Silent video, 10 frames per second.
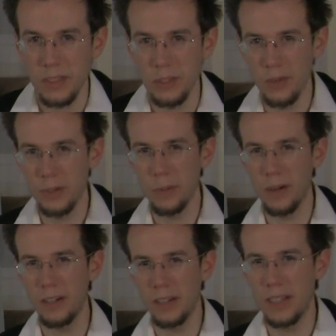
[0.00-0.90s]
So if you
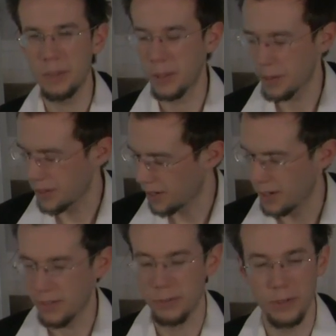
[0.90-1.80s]
want to keep going
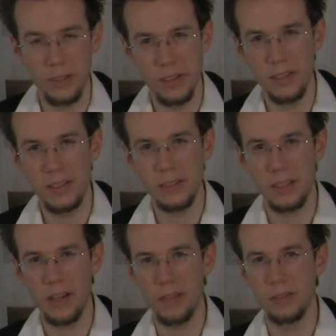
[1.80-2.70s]
on and furthering this
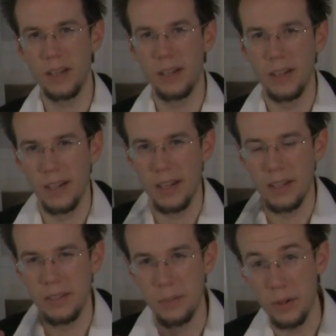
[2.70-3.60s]
stuff,
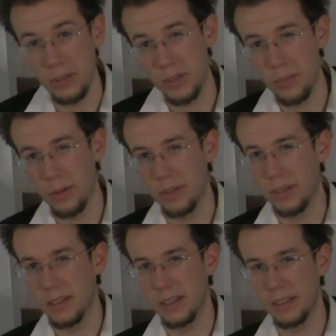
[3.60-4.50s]
the most
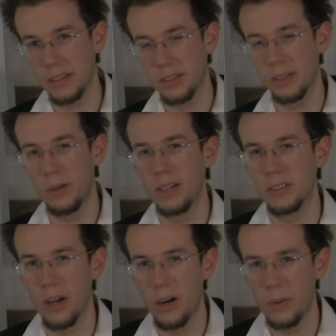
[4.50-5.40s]
important thing to do
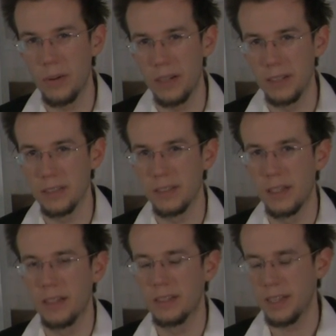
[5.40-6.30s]
is always
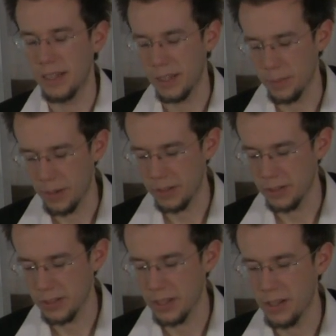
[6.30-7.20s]
take it upon
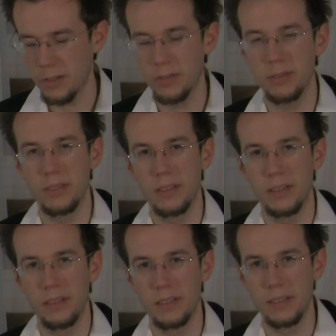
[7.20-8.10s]
yourself
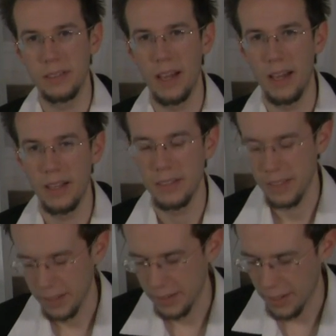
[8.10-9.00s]
and
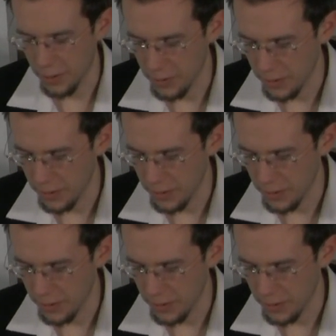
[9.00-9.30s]
take that